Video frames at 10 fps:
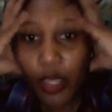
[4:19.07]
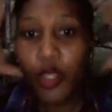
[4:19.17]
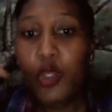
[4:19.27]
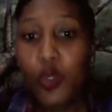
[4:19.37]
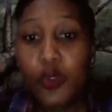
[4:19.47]

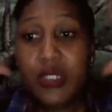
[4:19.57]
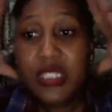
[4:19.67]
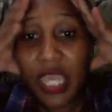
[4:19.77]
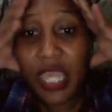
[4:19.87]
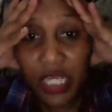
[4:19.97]

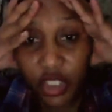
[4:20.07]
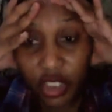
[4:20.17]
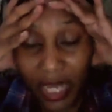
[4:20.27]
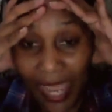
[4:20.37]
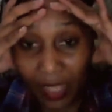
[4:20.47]

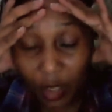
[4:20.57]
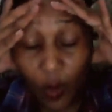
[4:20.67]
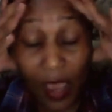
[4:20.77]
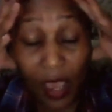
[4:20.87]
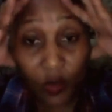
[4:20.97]
usage. Like, you
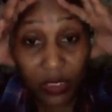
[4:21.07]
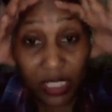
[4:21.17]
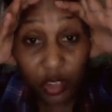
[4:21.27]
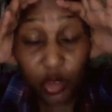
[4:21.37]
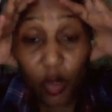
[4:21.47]
are
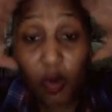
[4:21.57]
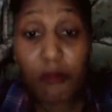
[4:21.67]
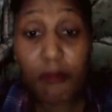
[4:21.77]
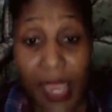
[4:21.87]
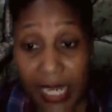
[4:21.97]
using so
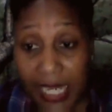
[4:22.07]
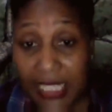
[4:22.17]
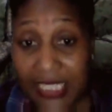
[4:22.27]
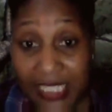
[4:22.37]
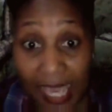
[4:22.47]
many
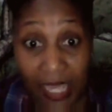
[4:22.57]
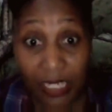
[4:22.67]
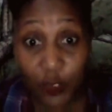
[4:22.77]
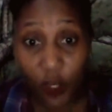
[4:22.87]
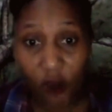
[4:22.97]

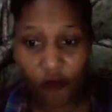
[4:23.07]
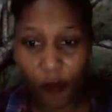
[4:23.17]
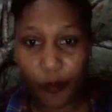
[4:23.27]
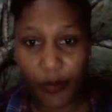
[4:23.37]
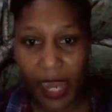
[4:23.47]
cells of your
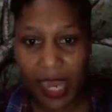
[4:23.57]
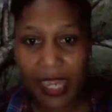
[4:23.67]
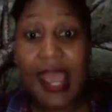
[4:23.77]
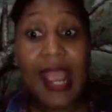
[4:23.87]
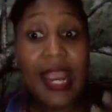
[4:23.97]

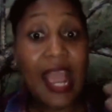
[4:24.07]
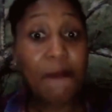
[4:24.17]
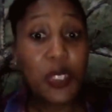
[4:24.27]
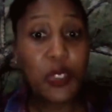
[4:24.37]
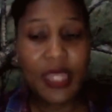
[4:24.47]
brain
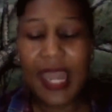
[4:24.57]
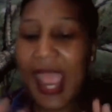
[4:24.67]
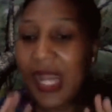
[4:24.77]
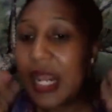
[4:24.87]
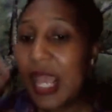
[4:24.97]
coming to that.
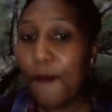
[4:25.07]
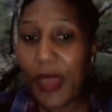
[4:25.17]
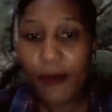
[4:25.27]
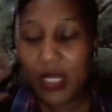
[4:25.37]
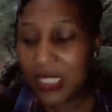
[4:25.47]
And
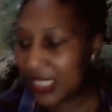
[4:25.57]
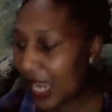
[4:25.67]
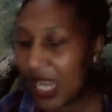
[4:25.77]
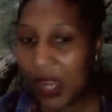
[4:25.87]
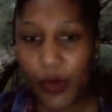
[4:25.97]
maybe on
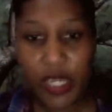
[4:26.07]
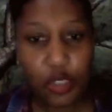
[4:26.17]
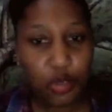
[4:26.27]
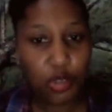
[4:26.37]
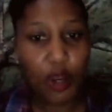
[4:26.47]
Sunday we need
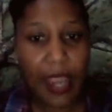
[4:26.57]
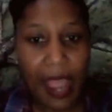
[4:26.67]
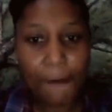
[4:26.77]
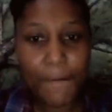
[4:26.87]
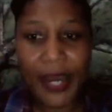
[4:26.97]
to talk
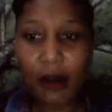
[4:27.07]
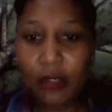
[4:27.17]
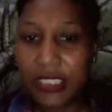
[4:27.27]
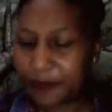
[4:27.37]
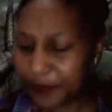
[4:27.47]
about